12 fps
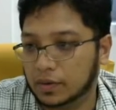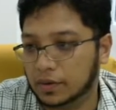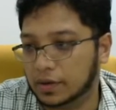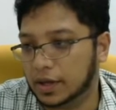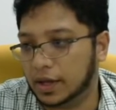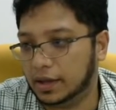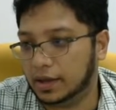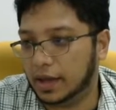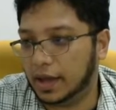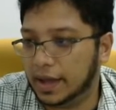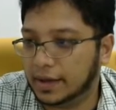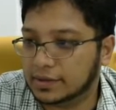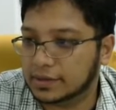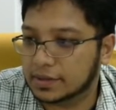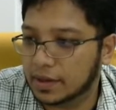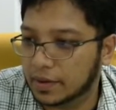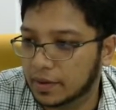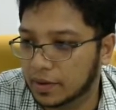okay, x
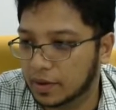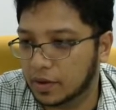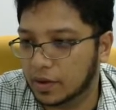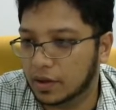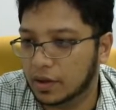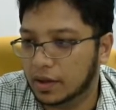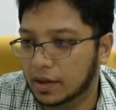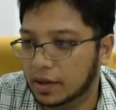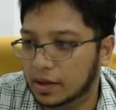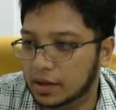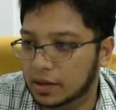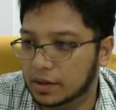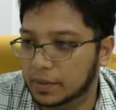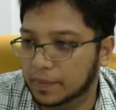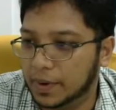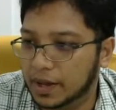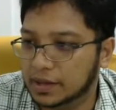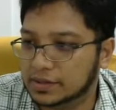
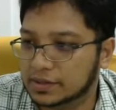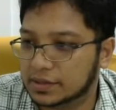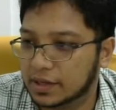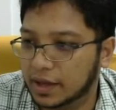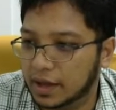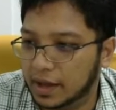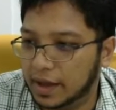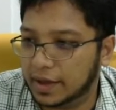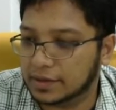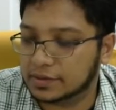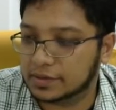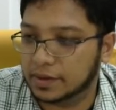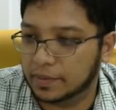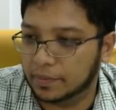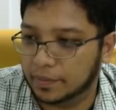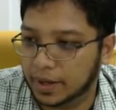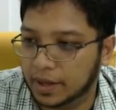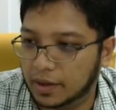plus x
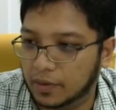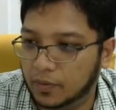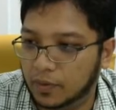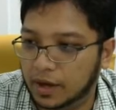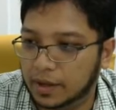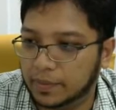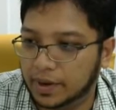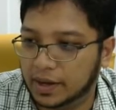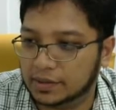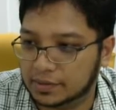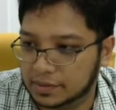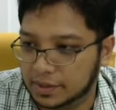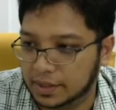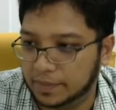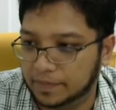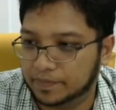bar y bar z.